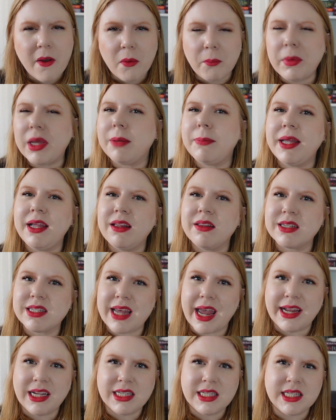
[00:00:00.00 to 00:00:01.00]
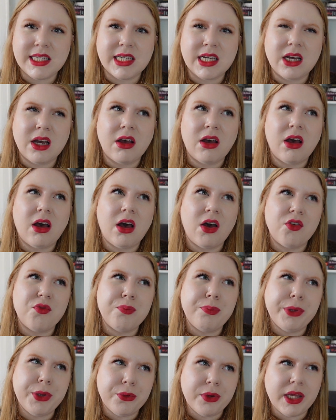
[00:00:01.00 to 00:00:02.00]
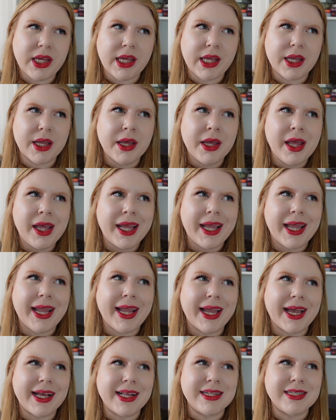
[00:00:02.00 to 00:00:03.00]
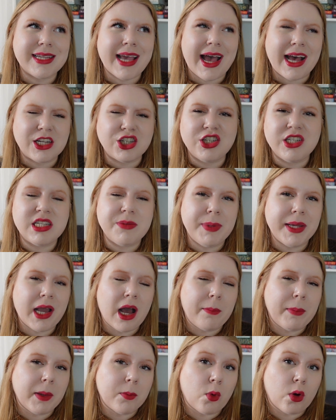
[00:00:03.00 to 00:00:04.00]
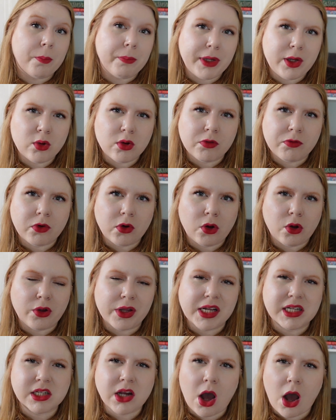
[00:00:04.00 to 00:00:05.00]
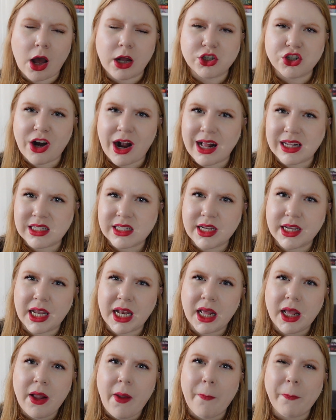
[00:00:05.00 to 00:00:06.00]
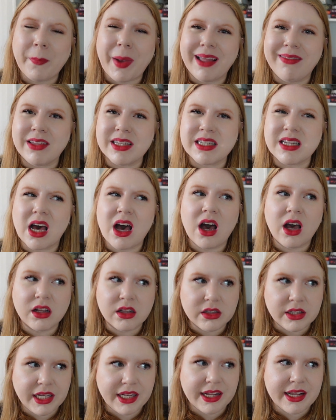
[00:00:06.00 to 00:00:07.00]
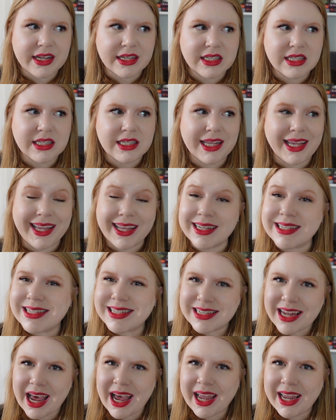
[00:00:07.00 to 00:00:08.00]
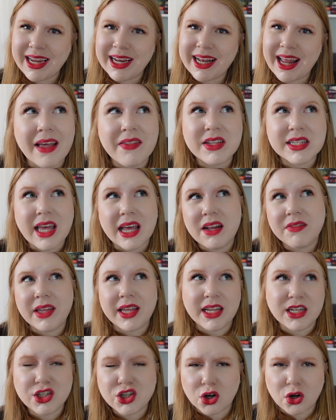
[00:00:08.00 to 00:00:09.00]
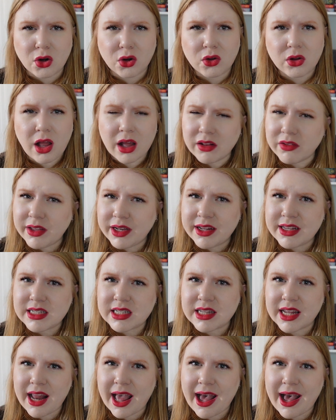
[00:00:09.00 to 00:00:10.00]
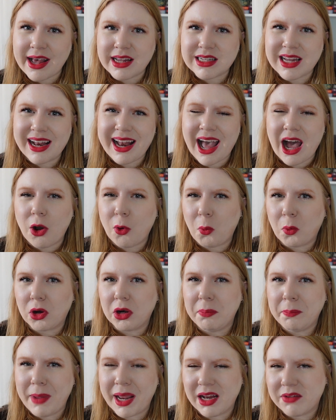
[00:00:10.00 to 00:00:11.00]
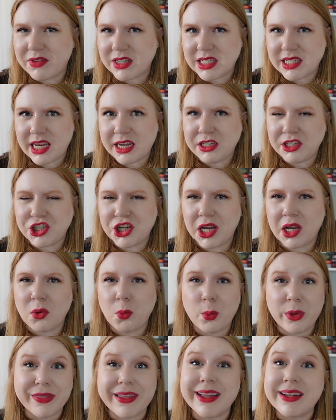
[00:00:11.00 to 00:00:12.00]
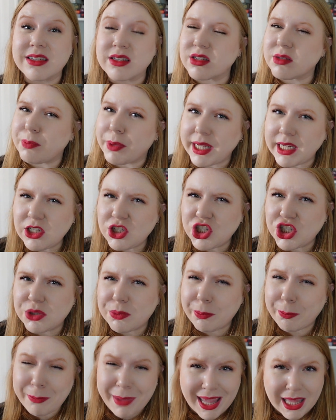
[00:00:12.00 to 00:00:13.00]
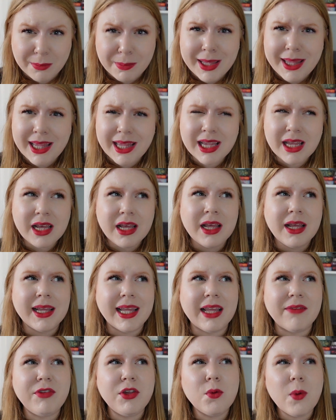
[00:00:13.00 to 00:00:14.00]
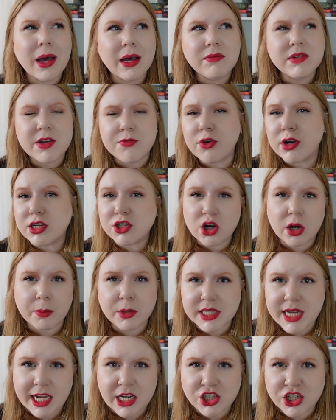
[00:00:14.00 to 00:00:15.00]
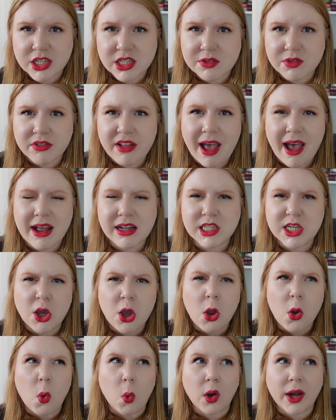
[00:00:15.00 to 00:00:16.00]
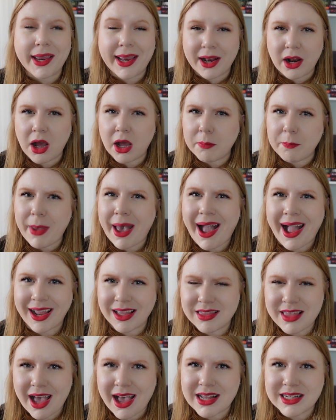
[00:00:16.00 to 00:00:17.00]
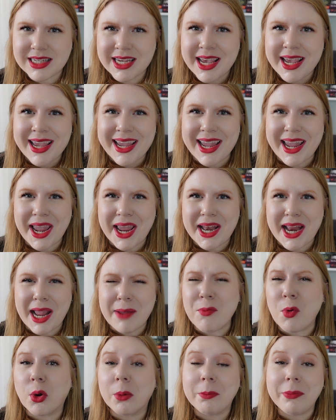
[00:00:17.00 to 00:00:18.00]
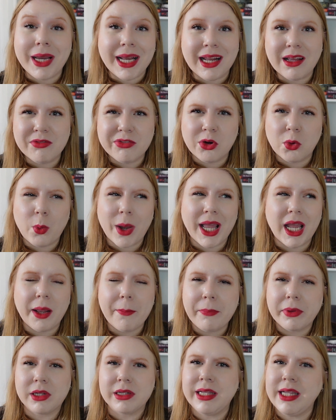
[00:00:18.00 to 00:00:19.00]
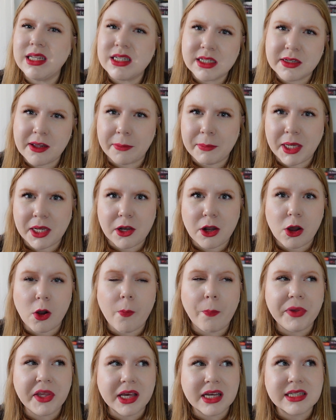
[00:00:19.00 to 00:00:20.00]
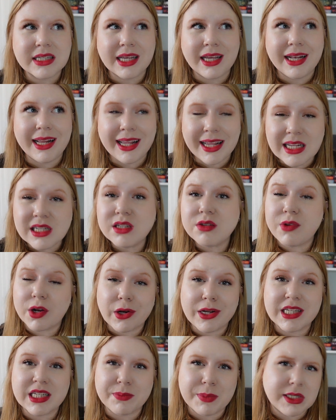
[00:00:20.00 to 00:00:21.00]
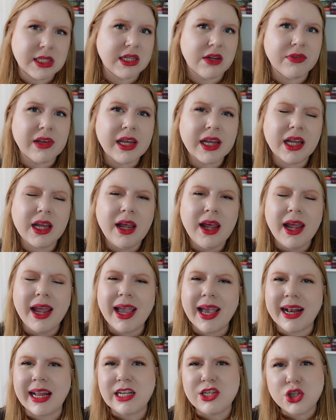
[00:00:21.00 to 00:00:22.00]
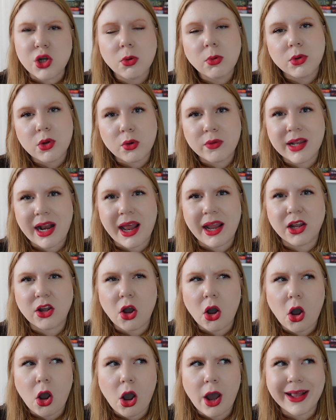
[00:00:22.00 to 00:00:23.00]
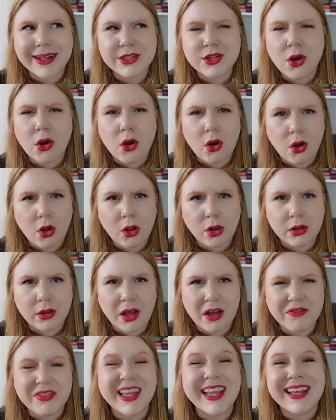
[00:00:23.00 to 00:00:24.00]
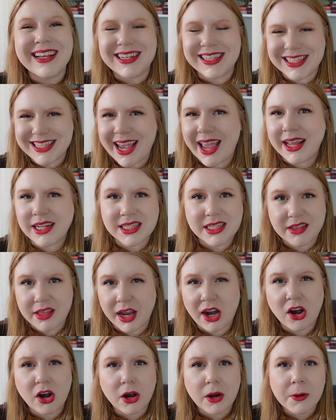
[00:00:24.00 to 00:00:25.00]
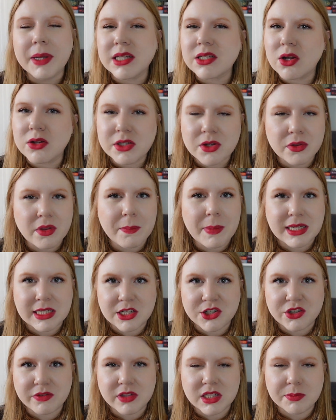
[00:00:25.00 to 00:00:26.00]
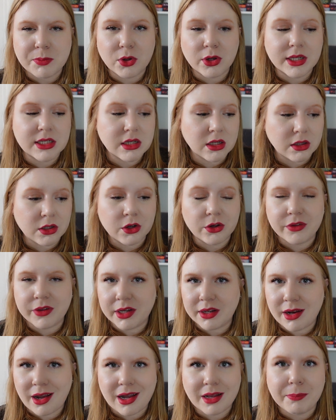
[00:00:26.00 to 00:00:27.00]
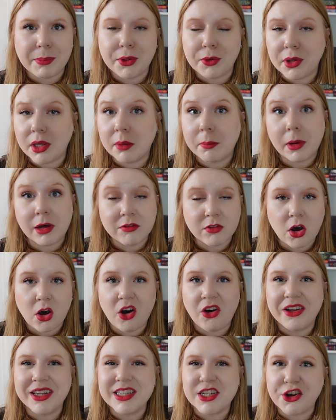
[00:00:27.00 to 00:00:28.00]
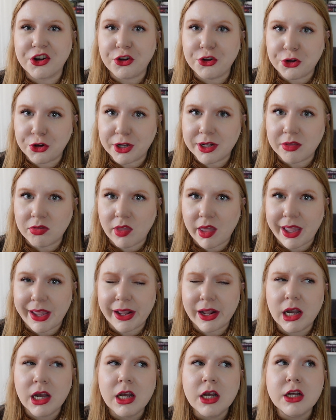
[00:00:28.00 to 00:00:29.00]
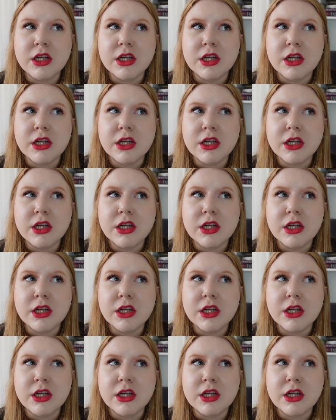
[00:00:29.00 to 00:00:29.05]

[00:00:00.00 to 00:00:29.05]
Maybe this idea of beauty, and as she's becoming more beautiful, it's contrasted by this ugliness inside and this kind of internal ugliness that has an outward manifestation within speech. Maybe if you have different interpretations for that or can unpack that in a more meaningful way, please let me know, because it is very specific and I don't know that I caught all of the intent there. Because also the message of this book is clearly not beauty above all is a good thing.